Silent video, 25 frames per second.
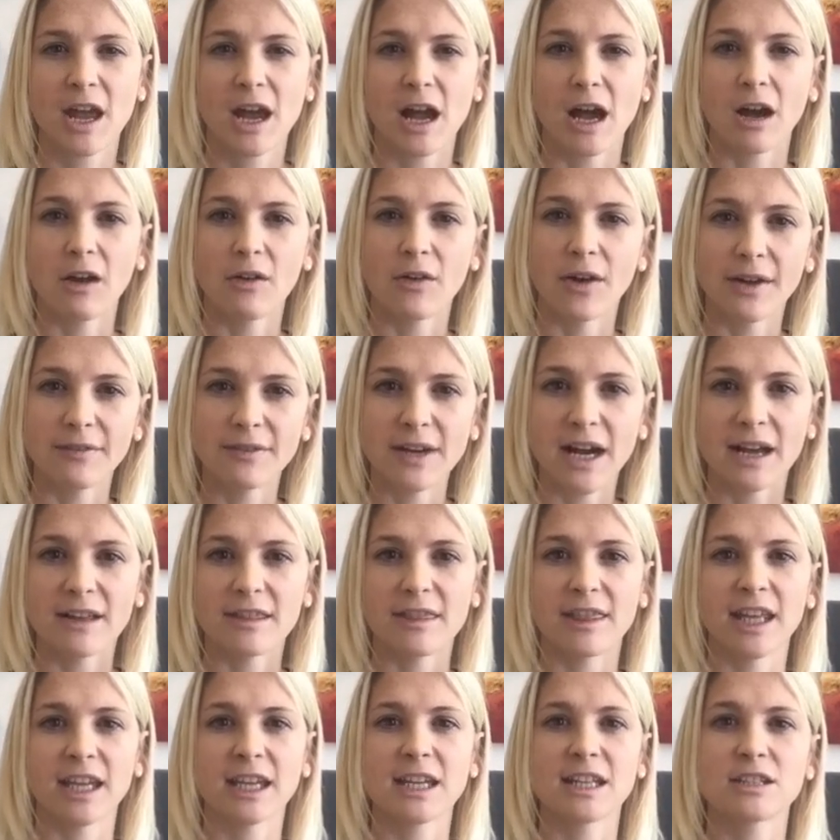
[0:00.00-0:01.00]
However, I
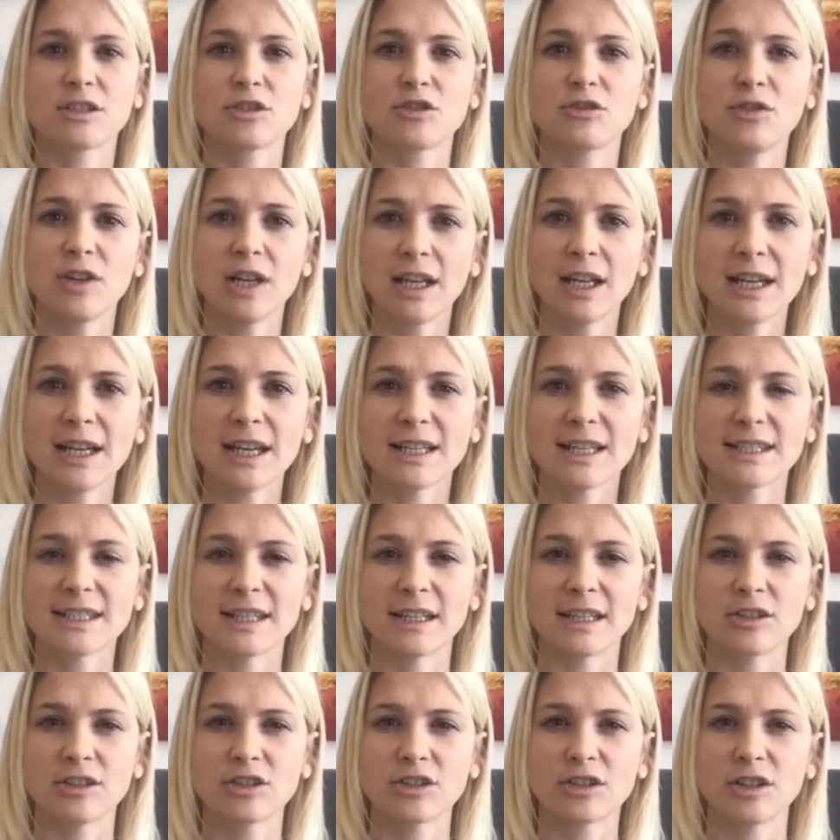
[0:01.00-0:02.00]
think it's really
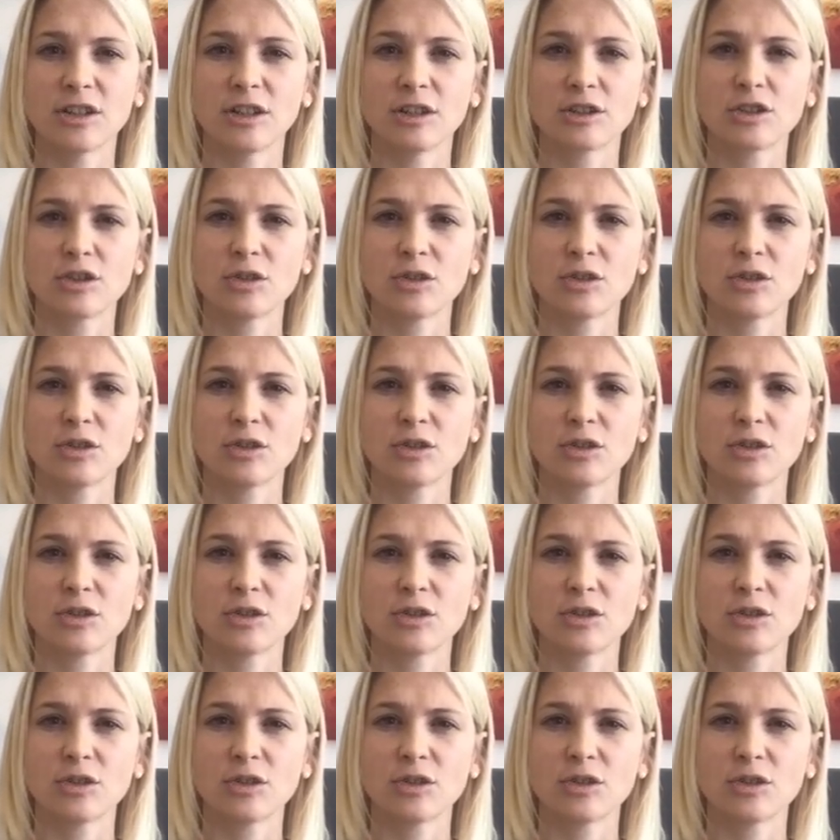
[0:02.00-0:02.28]
essential